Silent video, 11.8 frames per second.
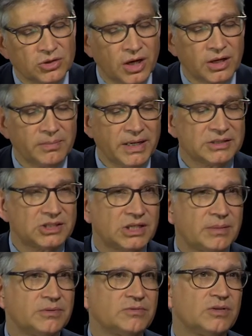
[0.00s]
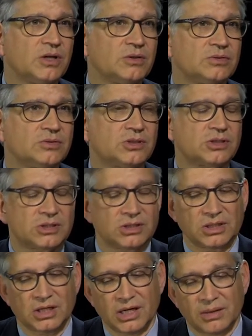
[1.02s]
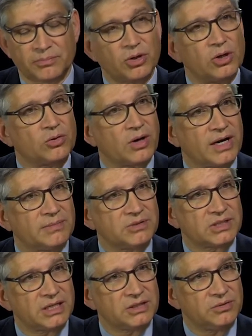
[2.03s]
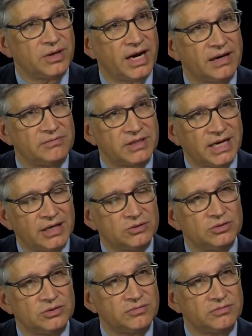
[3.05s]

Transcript: talk about some of those uh, programs that you have and how you